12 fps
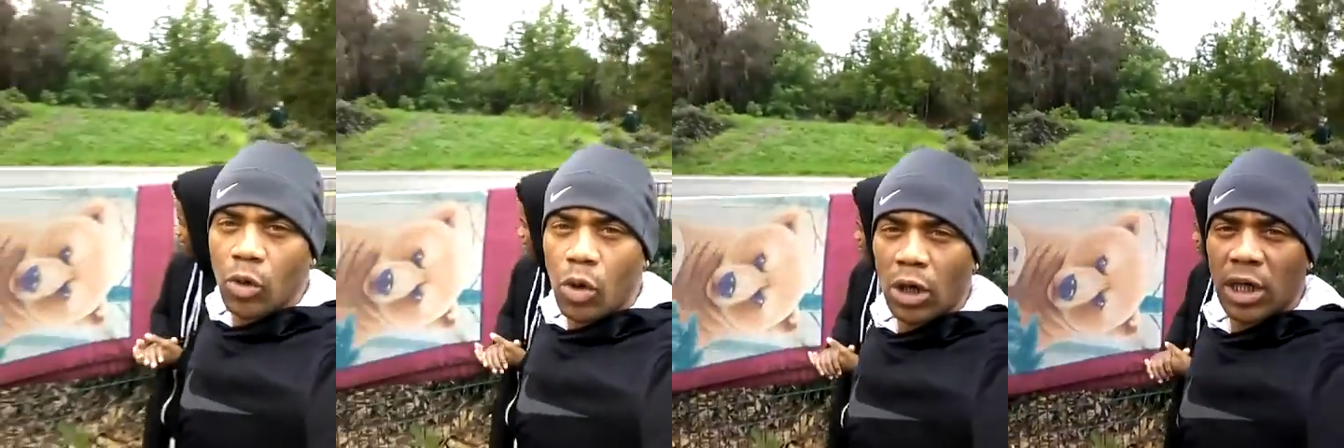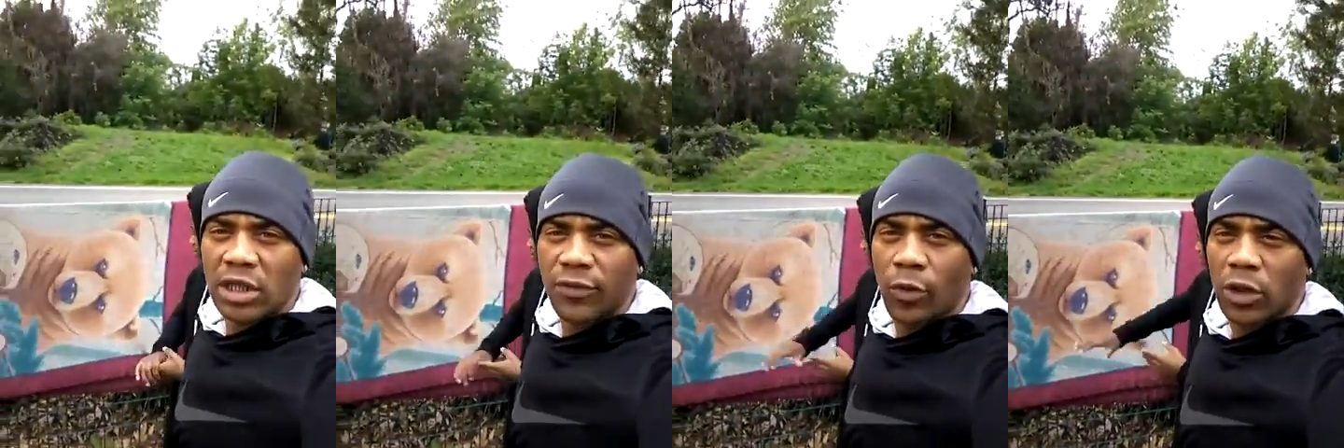who are
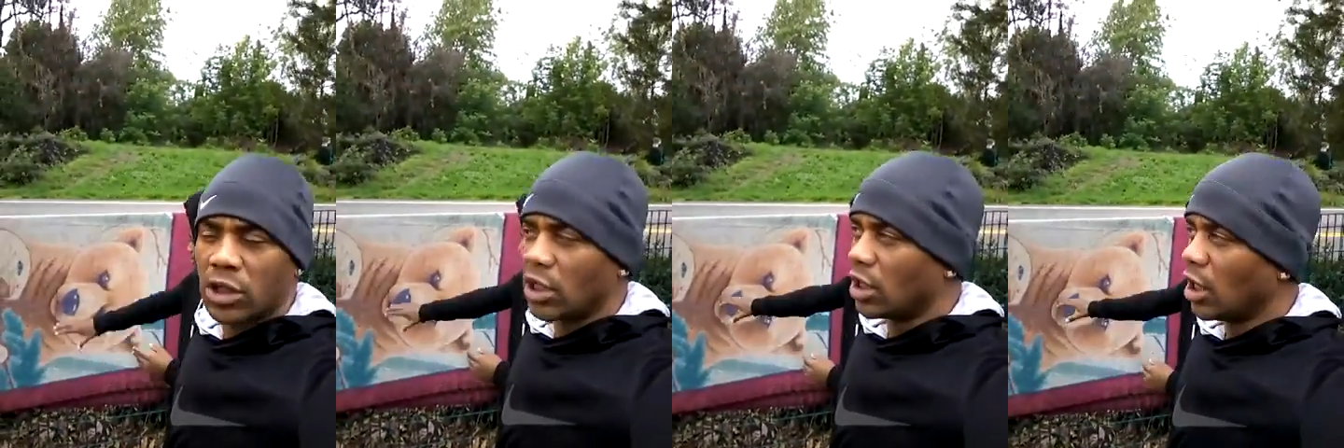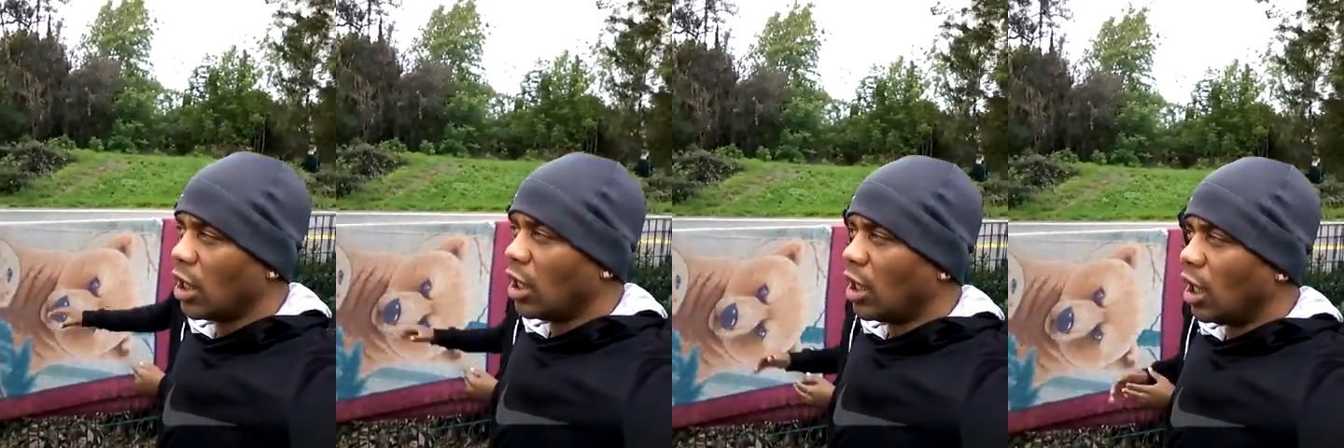less fortunate.
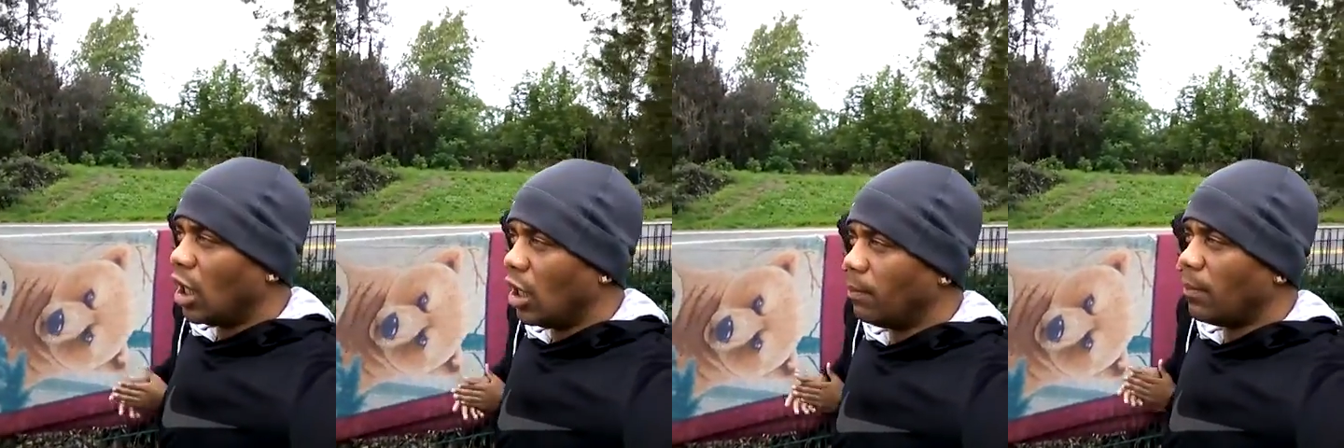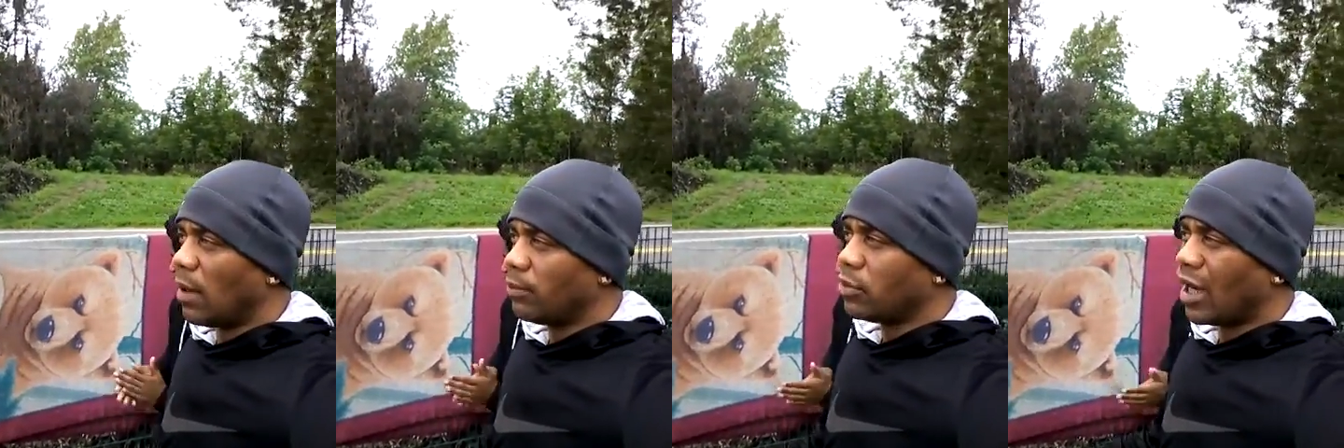
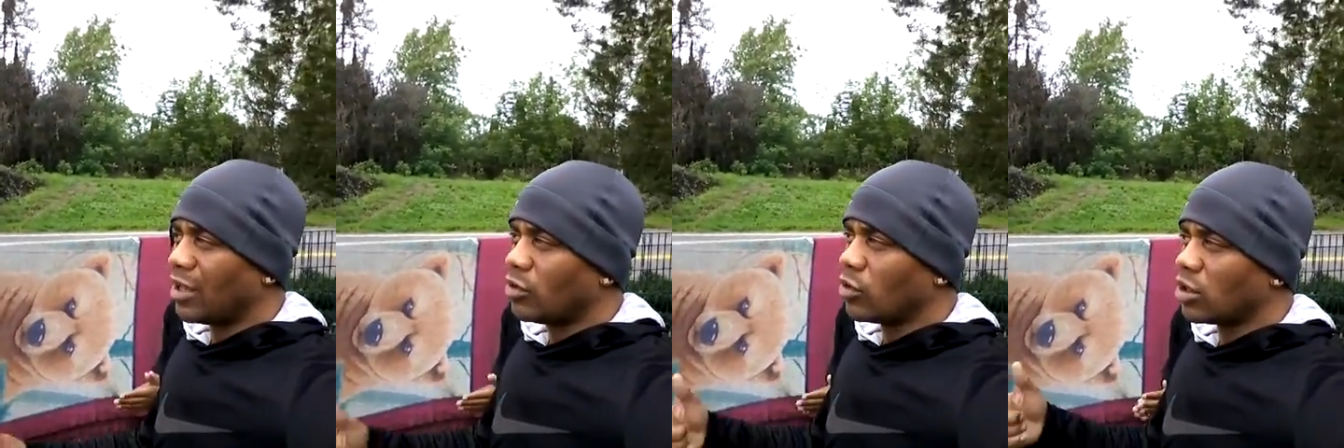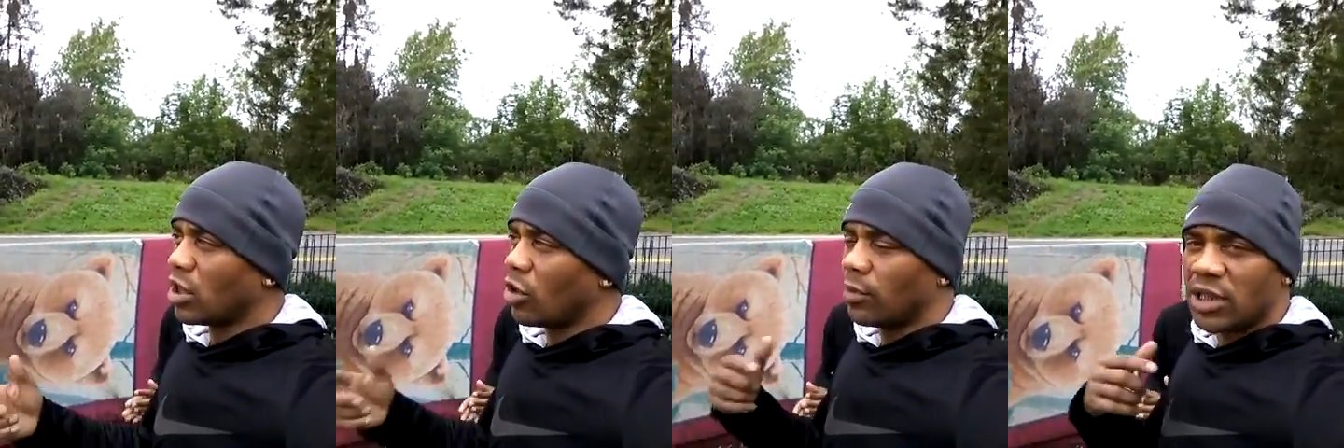Um, i do
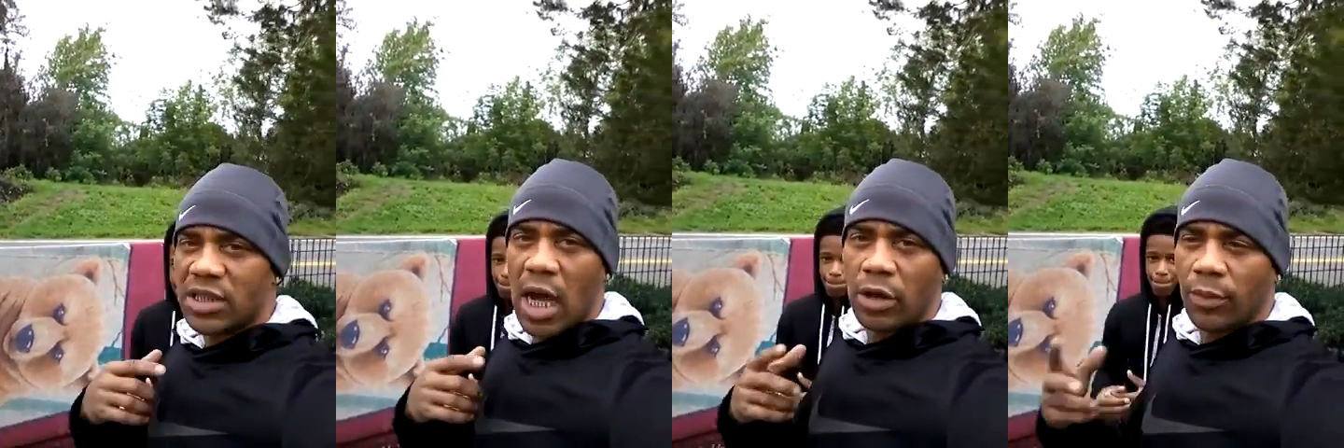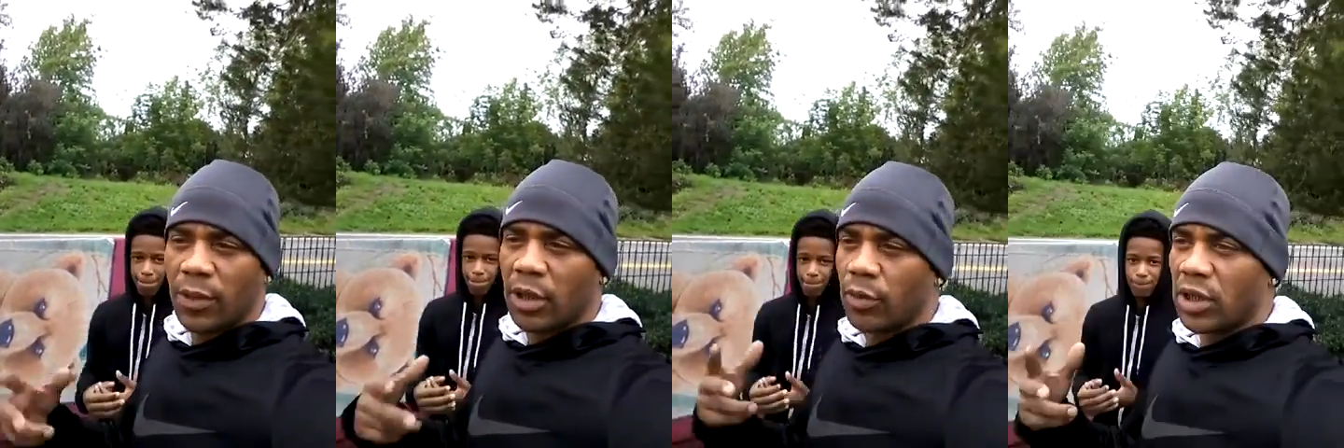this homeless
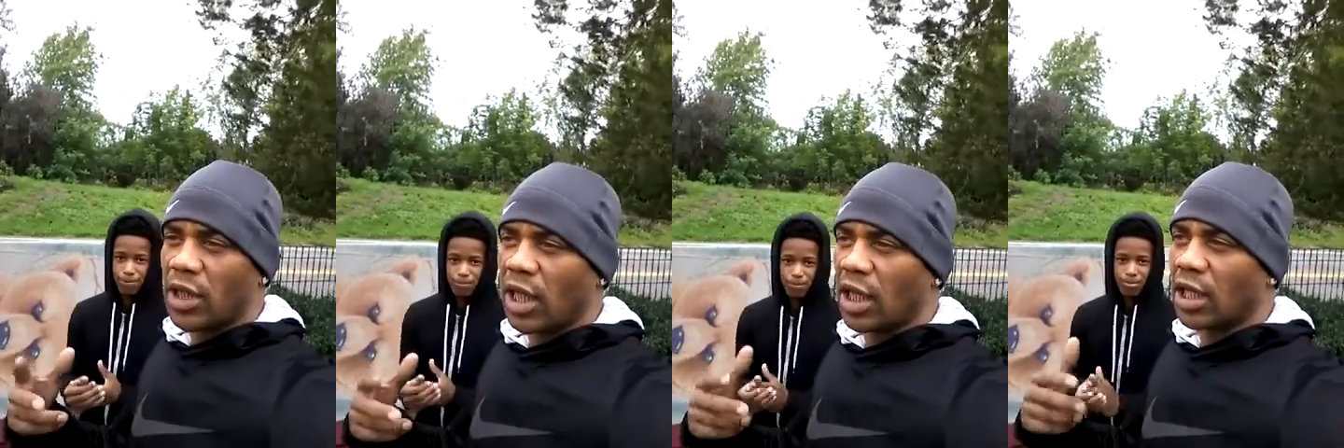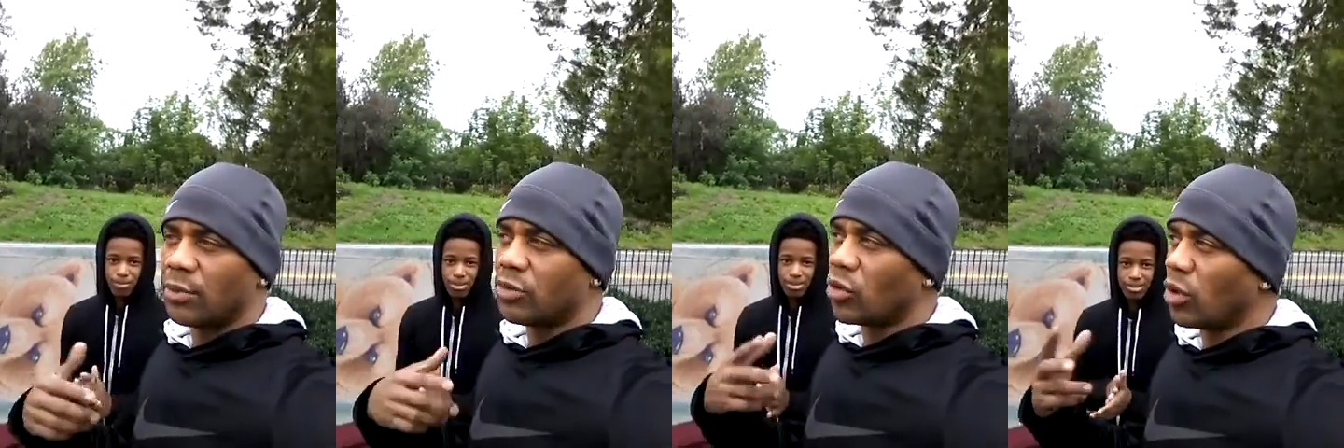documentary thing
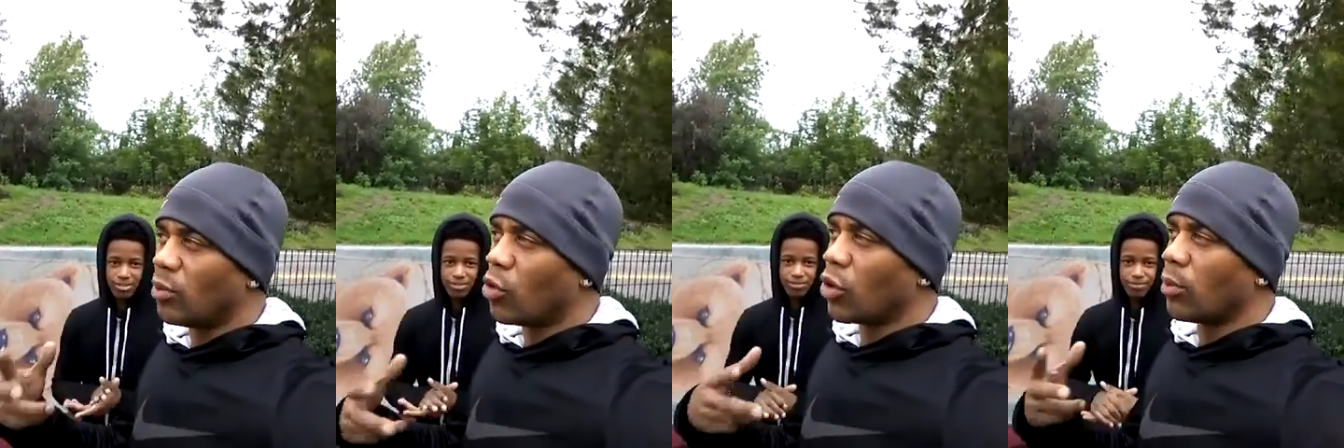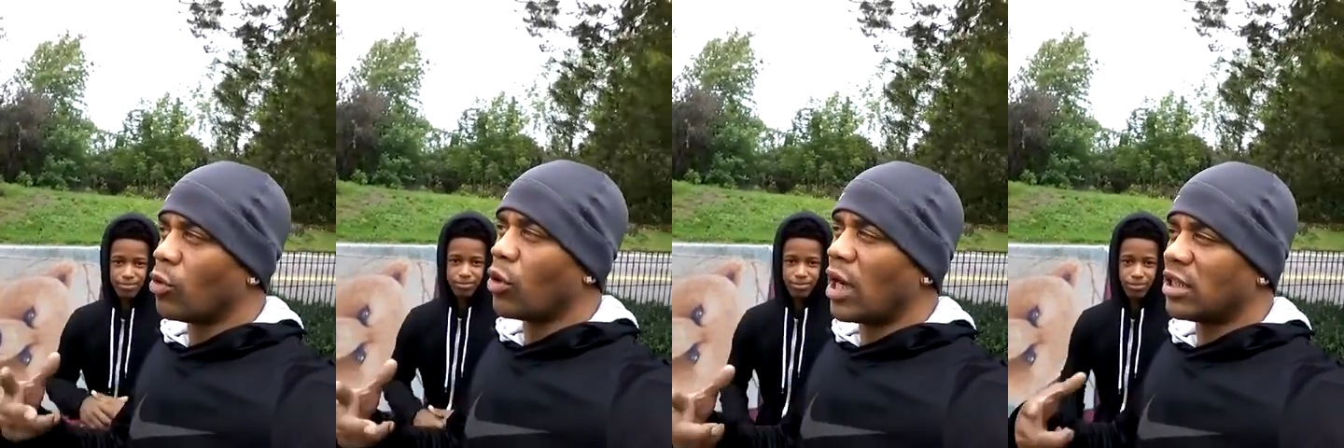and I'm doing it more and more.